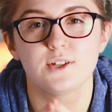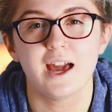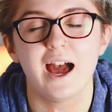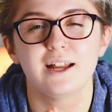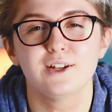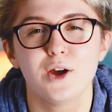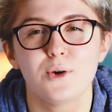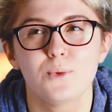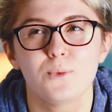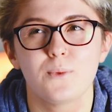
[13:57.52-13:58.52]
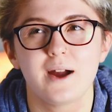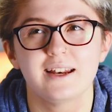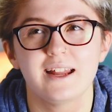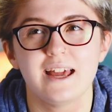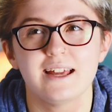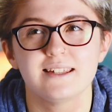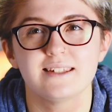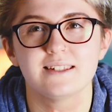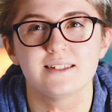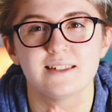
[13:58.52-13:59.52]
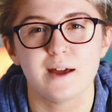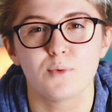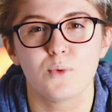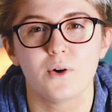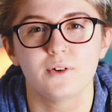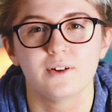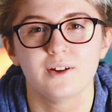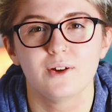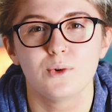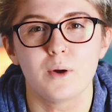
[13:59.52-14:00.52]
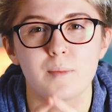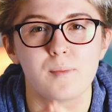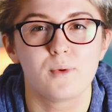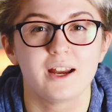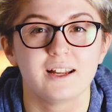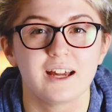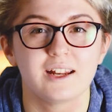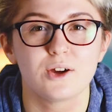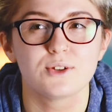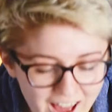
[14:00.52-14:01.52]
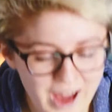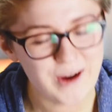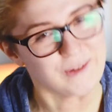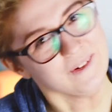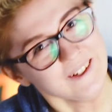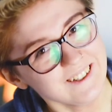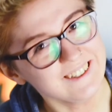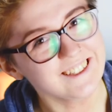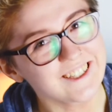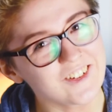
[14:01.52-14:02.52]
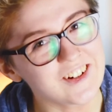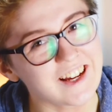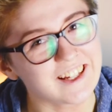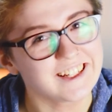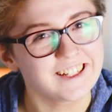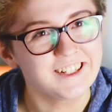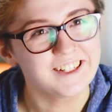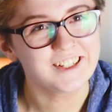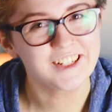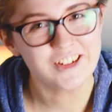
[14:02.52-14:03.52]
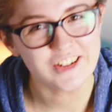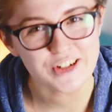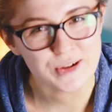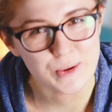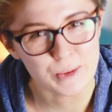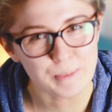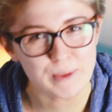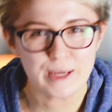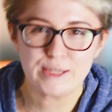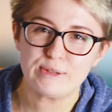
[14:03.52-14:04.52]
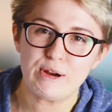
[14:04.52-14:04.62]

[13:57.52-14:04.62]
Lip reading: yeah, I know when it's step 1, when my brain kind of goes, oh, you're in a cool place